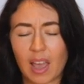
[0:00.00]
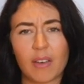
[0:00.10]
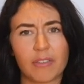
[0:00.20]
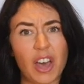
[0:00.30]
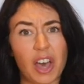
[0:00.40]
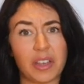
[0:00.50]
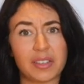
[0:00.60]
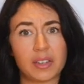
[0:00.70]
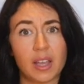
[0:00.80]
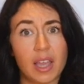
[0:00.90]
At
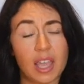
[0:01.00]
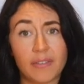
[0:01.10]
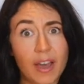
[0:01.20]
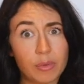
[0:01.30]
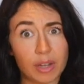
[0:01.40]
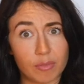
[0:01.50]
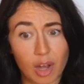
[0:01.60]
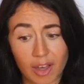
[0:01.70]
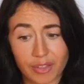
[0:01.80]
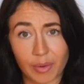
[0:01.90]
first, he found it
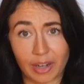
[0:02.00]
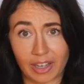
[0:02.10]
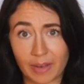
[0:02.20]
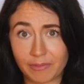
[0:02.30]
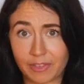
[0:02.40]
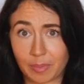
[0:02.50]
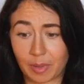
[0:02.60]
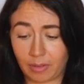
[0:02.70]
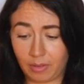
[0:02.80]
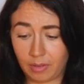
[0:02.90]
rather
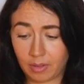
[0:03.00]
uncomfortable,